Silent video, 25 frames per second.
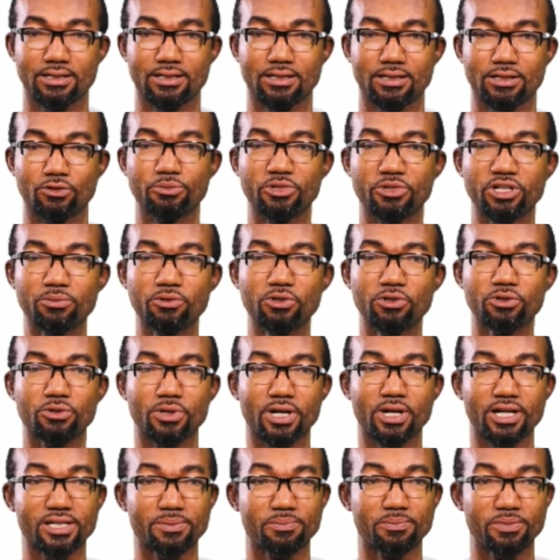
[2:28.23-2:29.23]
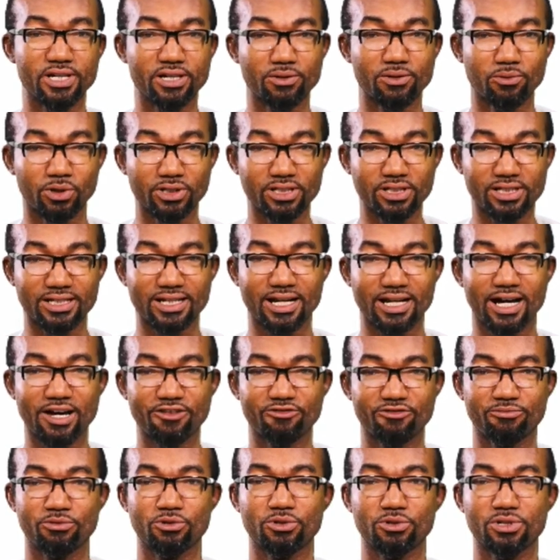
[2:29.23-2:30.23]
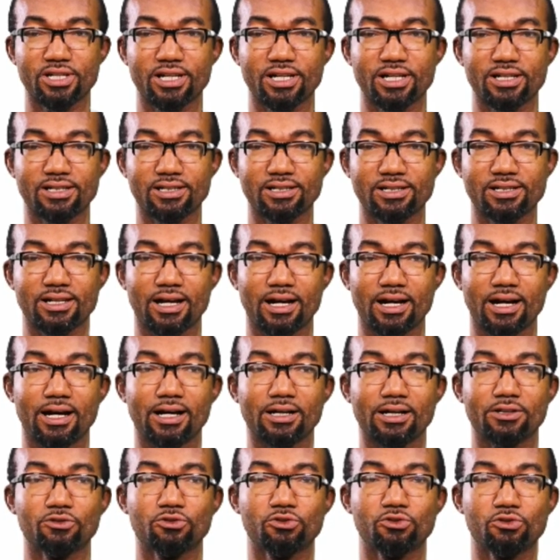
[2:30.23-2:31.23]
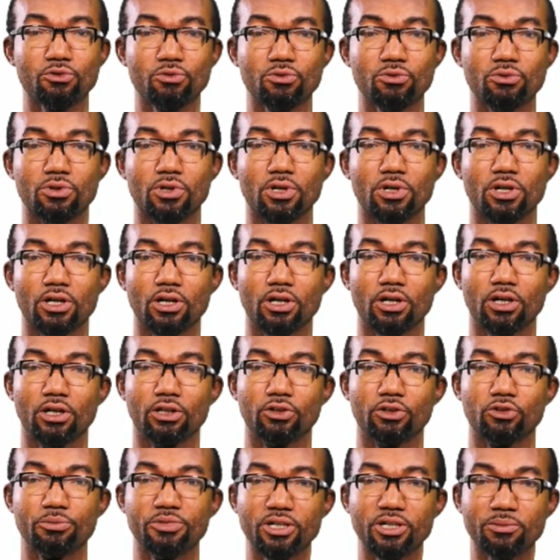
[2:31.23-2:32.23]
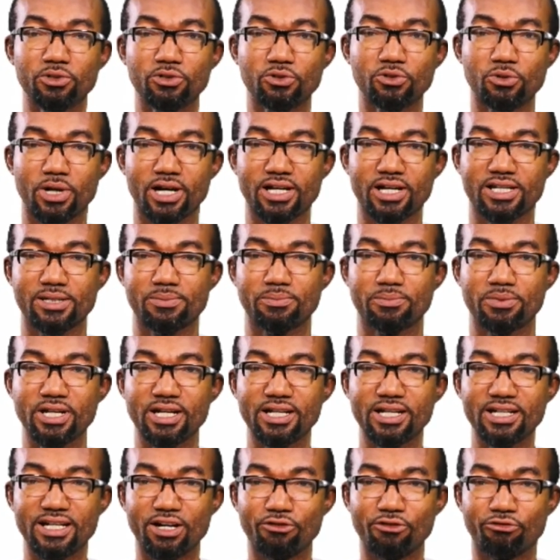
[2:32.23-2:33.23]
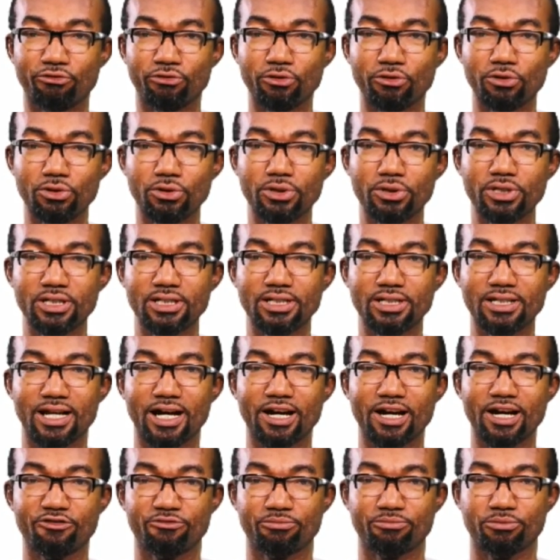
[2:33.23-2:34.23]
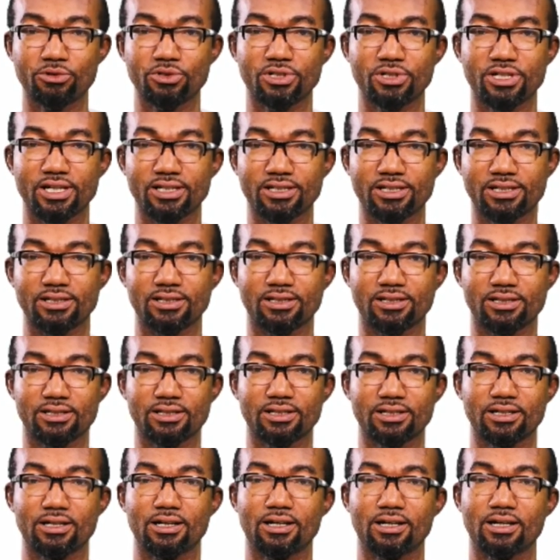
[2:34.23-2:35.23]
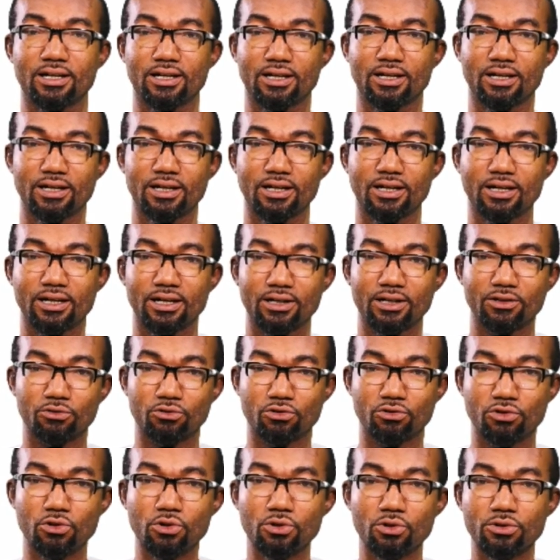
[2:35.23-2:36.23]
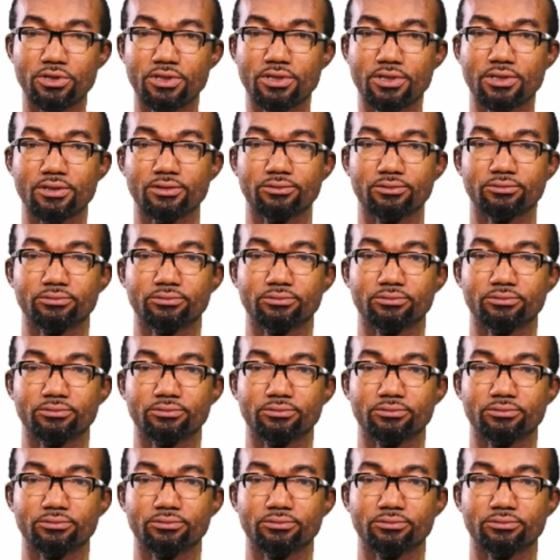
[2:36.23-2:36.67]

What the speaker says: You'll be able to explain what life processes are. 2, you'll be able to explain the following life processes: growth,